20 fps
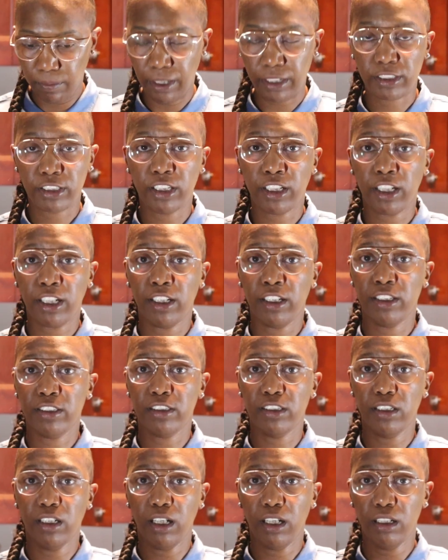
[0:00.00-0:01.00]
my chicken
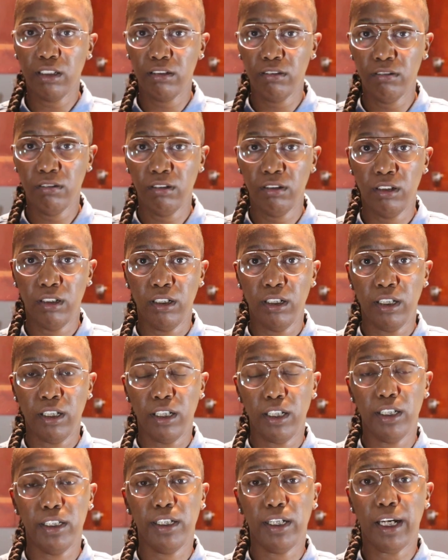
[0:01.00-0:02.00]
is done
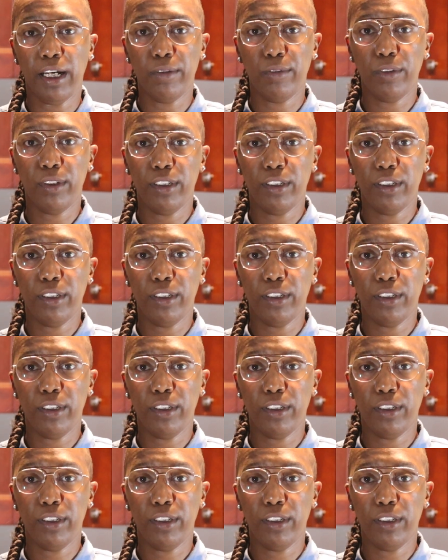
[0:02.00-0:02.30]
and that